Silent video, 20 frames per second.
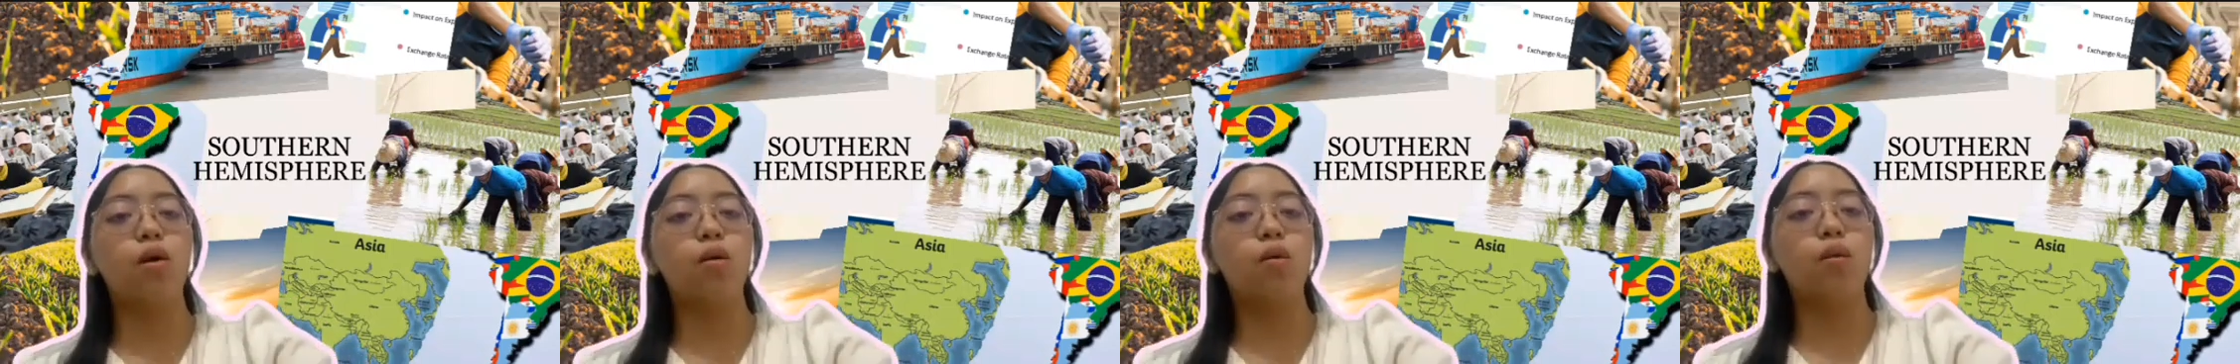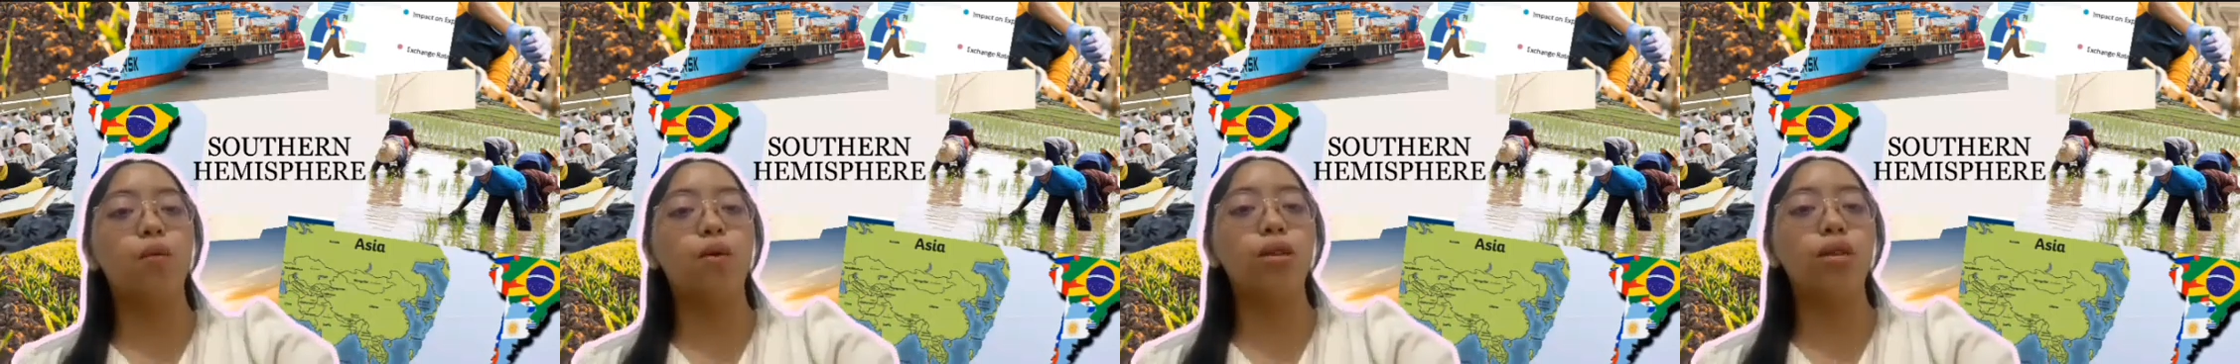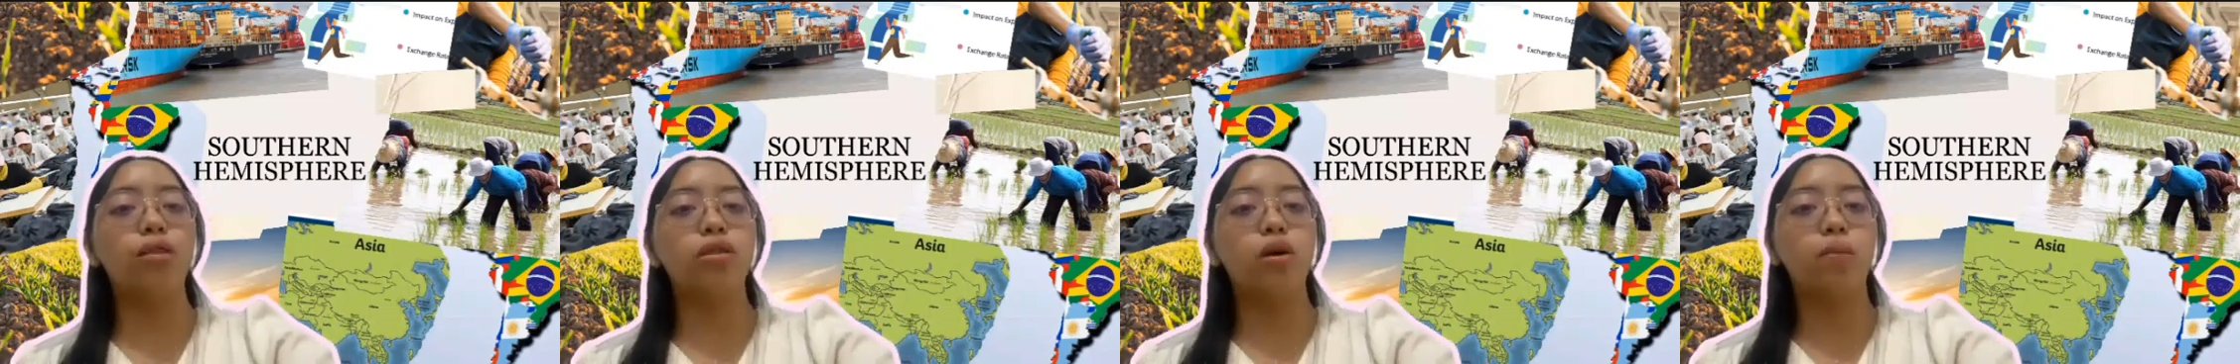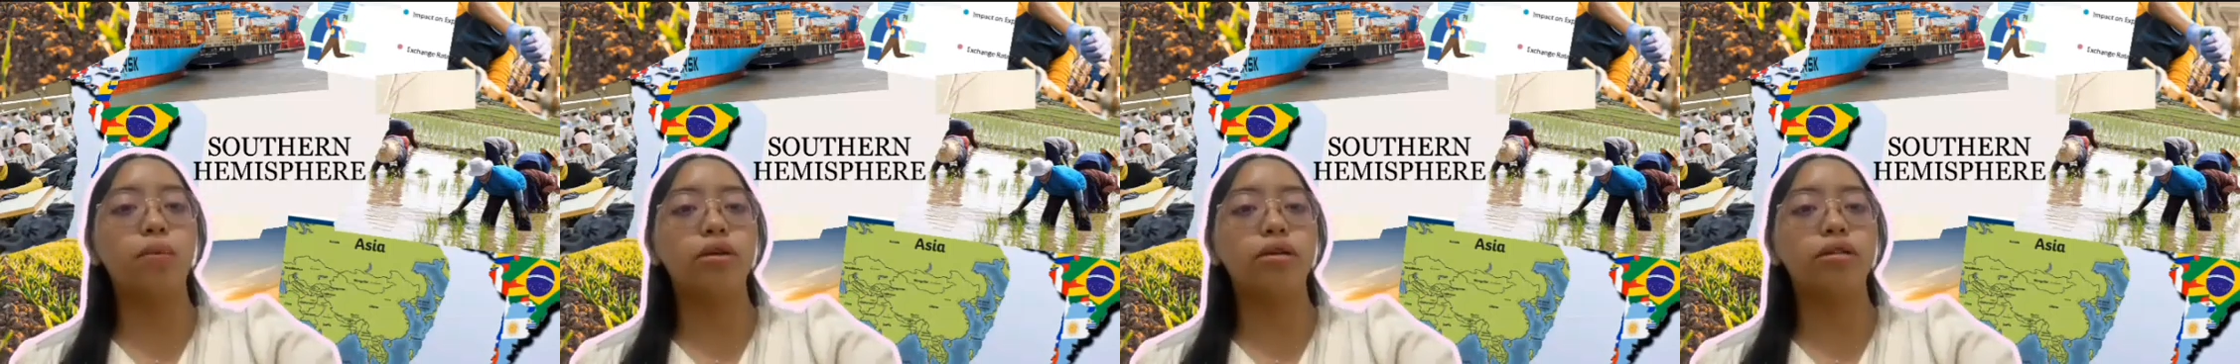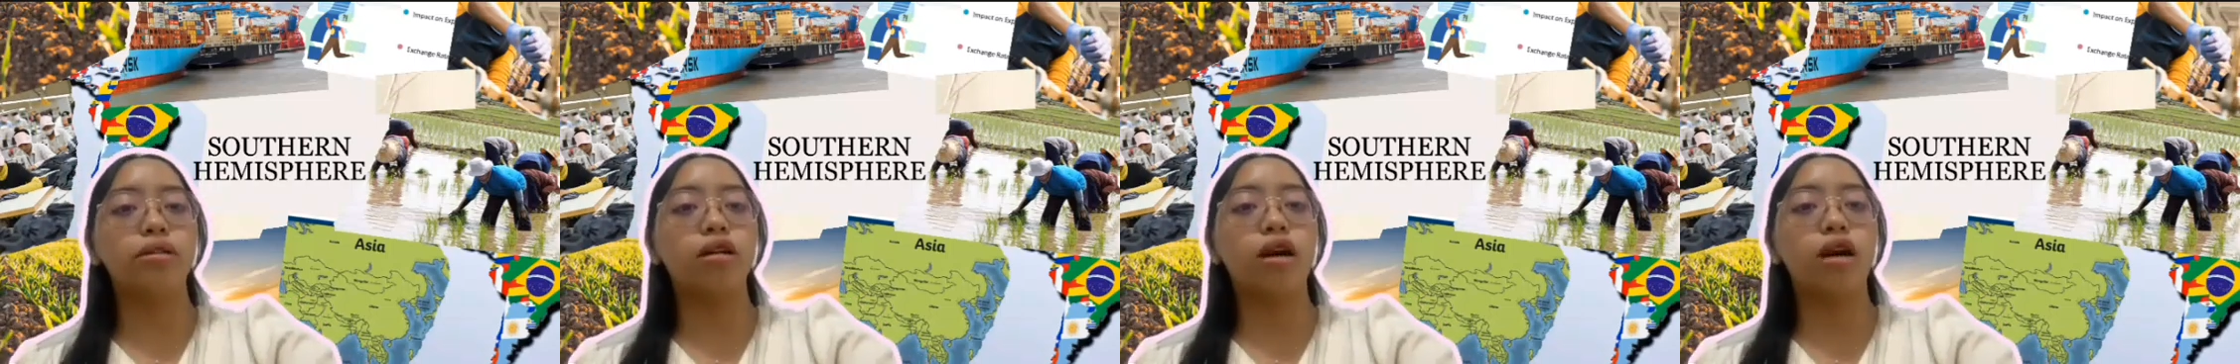with
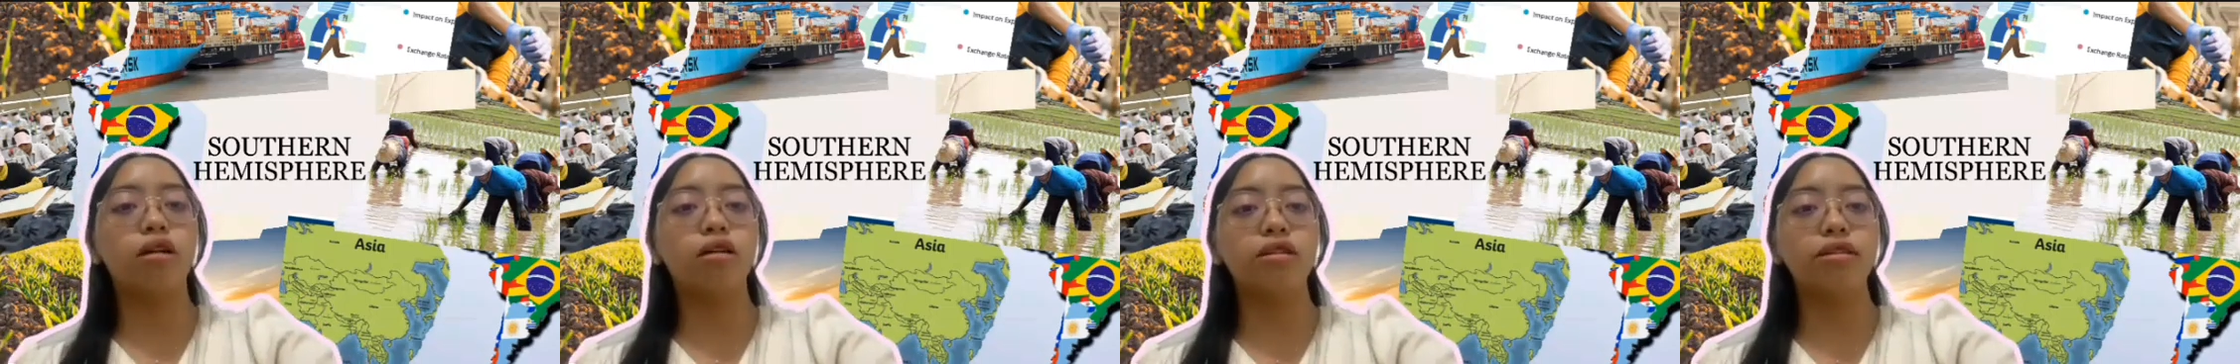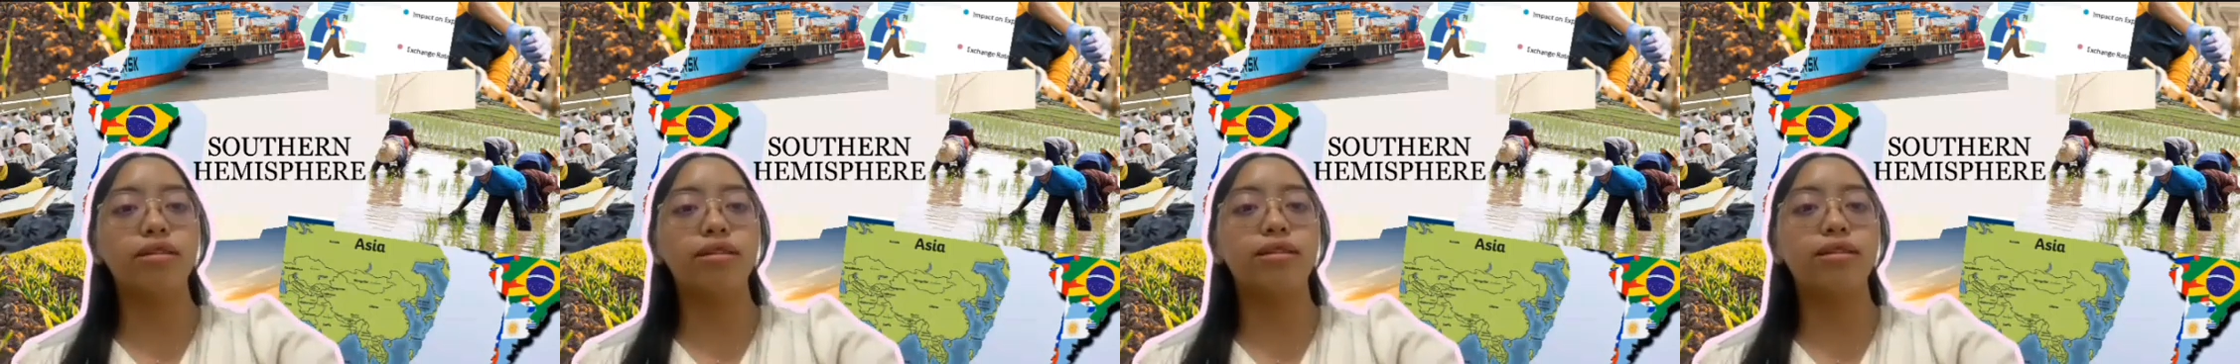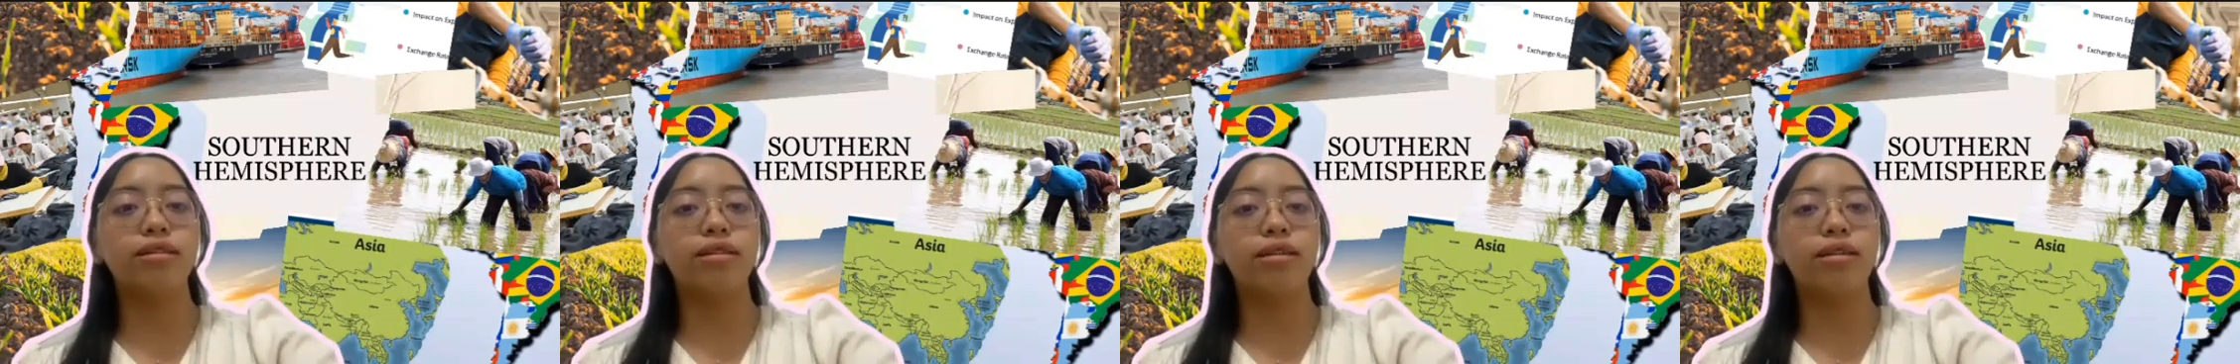numerous countries